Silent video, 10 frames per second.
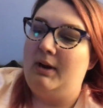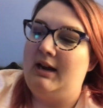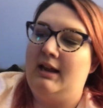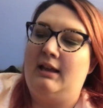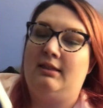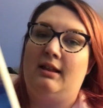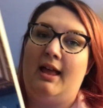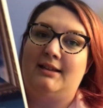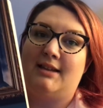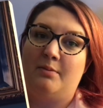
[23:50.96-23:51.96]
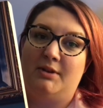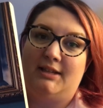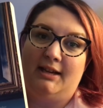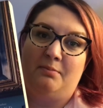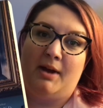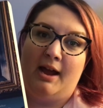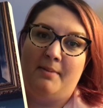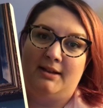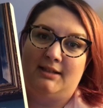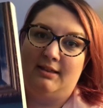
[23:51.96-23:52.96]
reading The Last Time We Say Goodbye
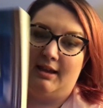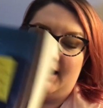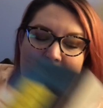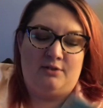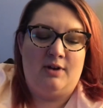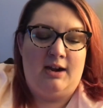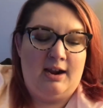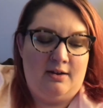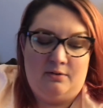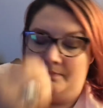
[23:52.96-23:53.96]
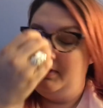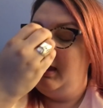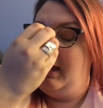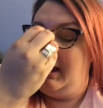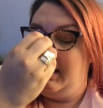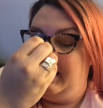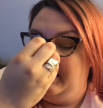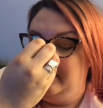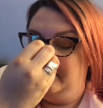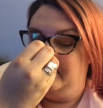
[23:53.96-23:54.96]
by Cynthia Hand right now,
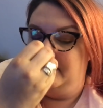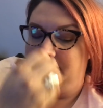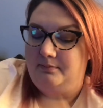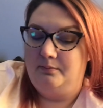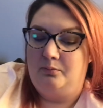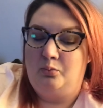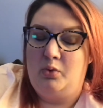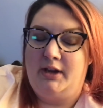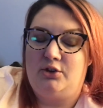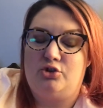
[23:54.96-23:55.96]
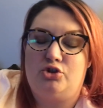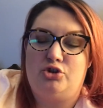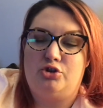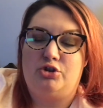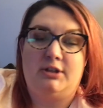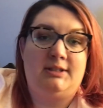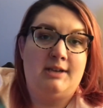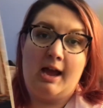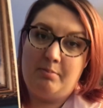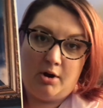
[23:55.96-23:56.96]
um, which is
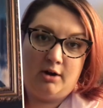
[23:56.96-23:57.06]
not